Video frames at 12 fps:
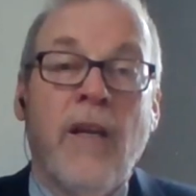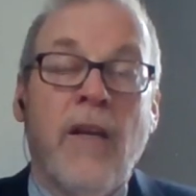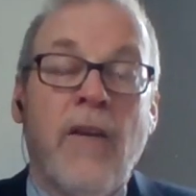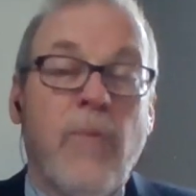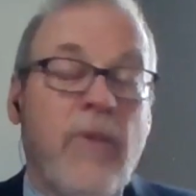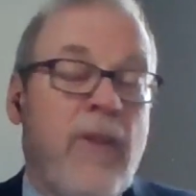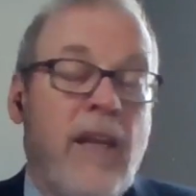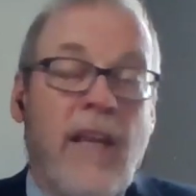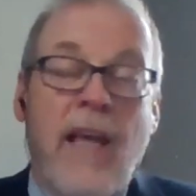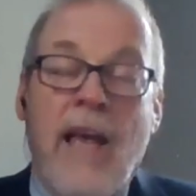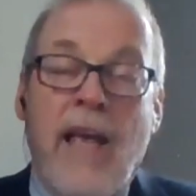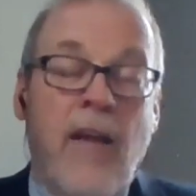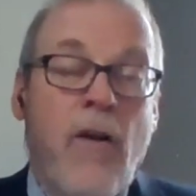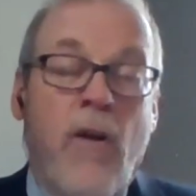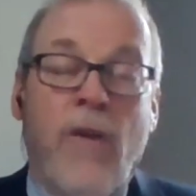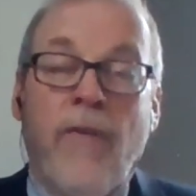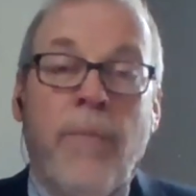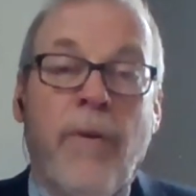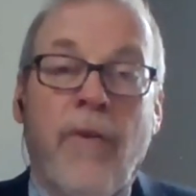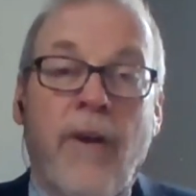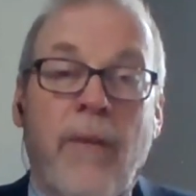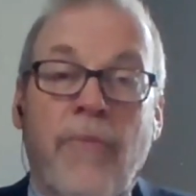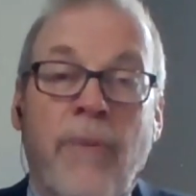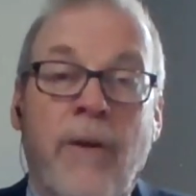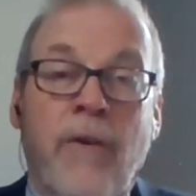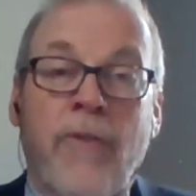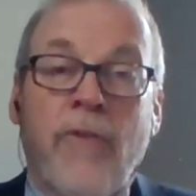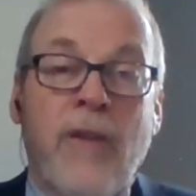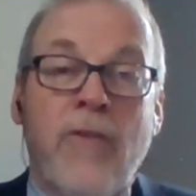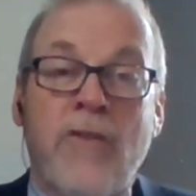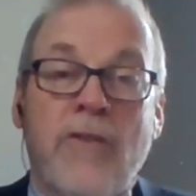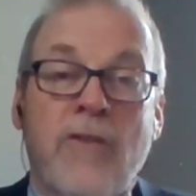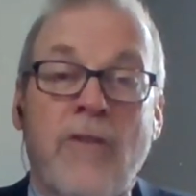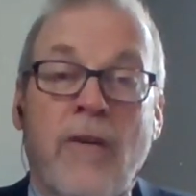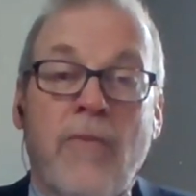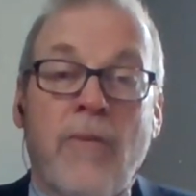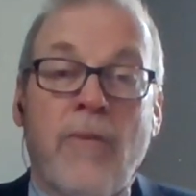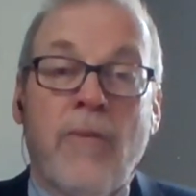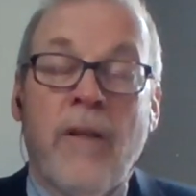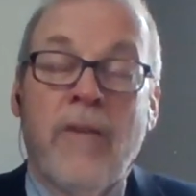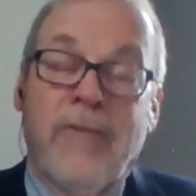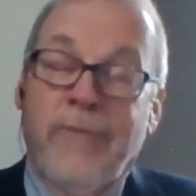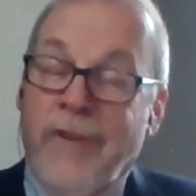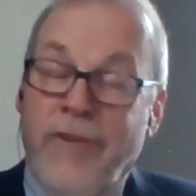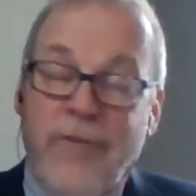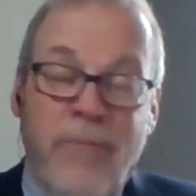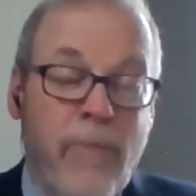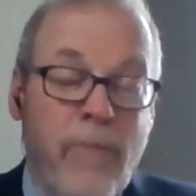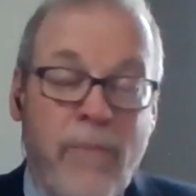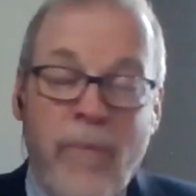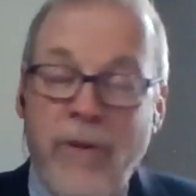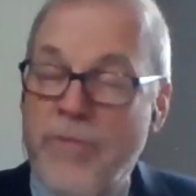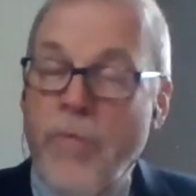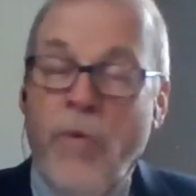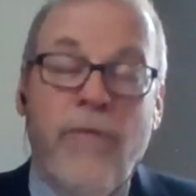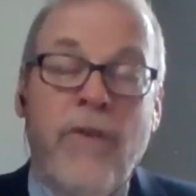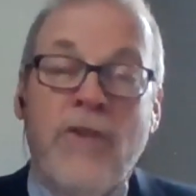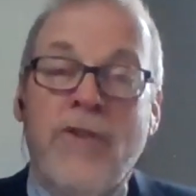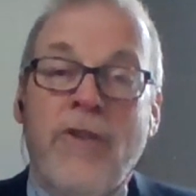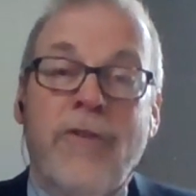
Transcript: with EDA and all of our programs, because it's just much more efficient.